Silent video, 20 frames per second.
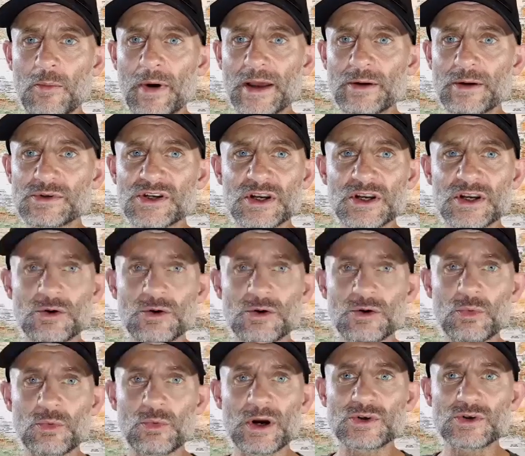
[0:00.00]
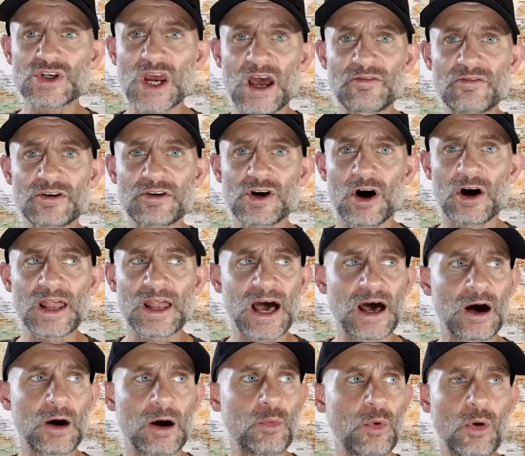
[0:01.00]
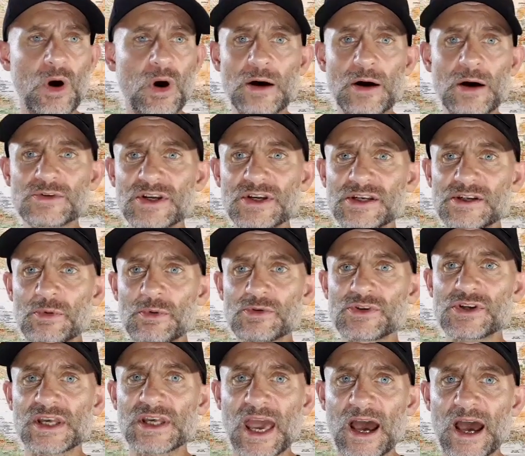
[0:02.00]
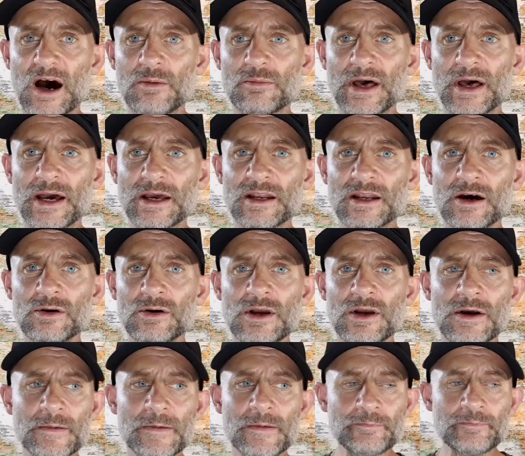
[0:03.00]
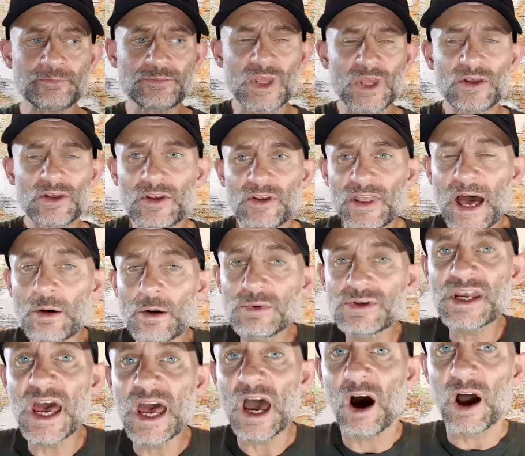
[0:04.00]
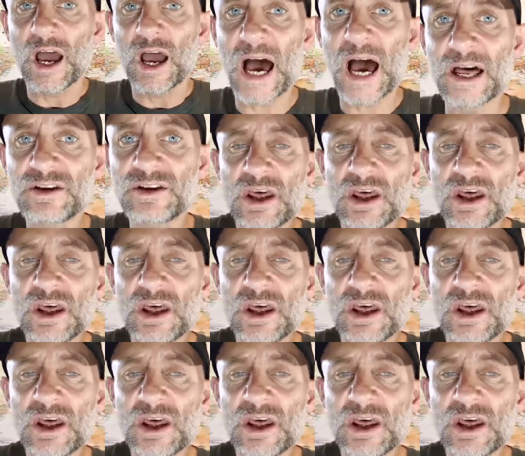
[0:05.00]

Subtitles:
was in a wheelchair, for crying out loud. How was he supposed to get up there, you know? So that was it. I had